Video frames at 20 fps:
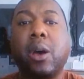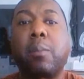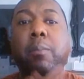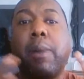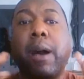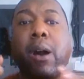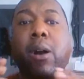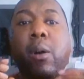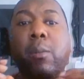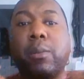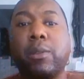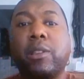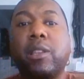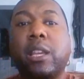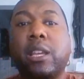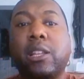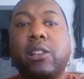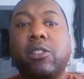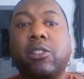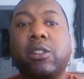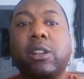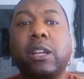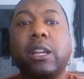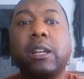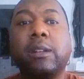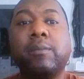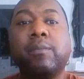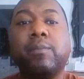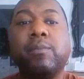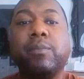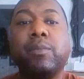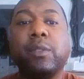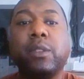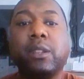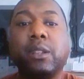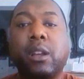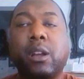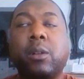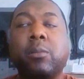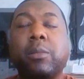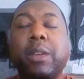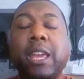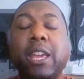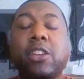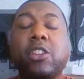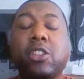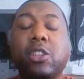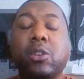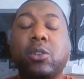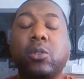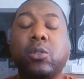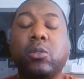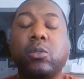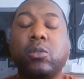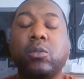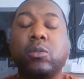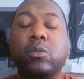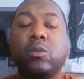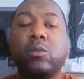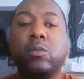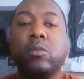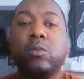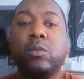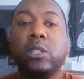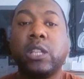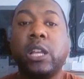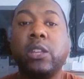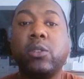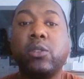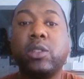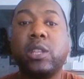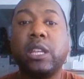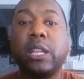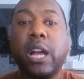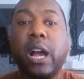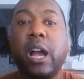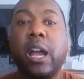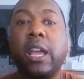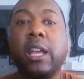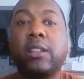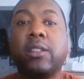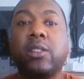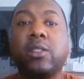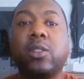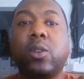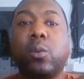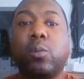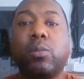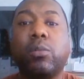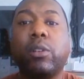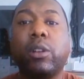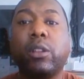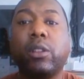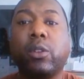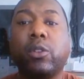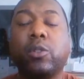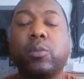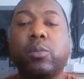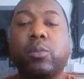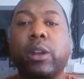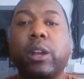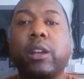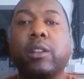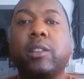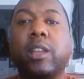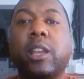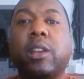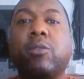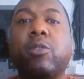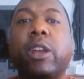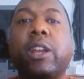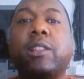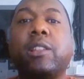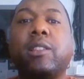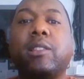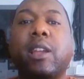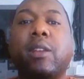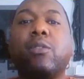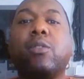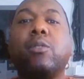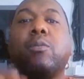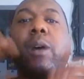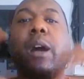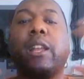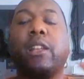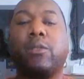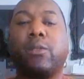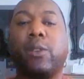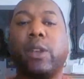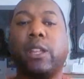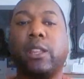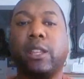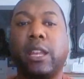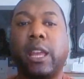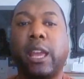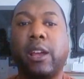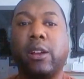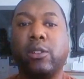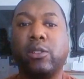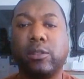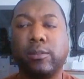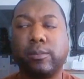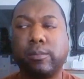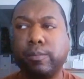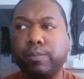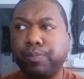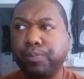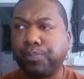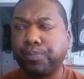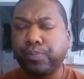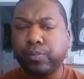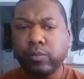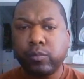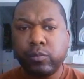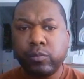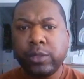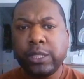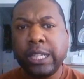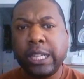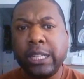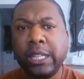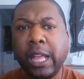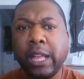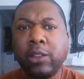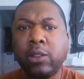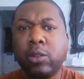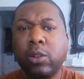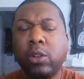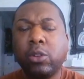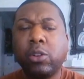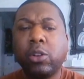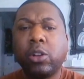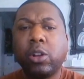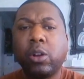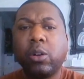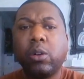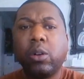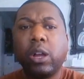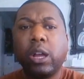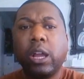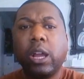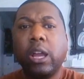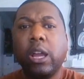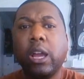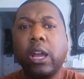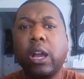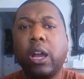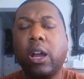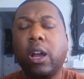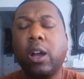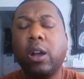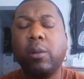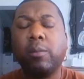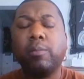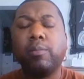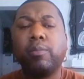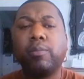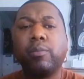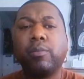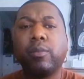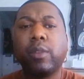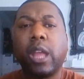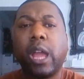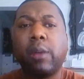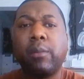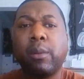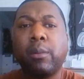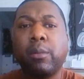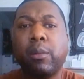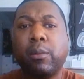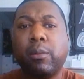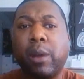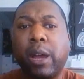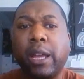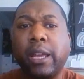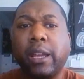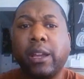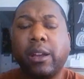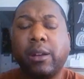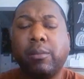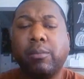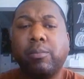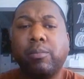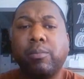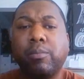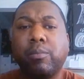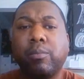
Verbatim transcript: about a particular issue, then you see God answers those prayers. It raises everybody's faith in the house. Not too long ago, I remember my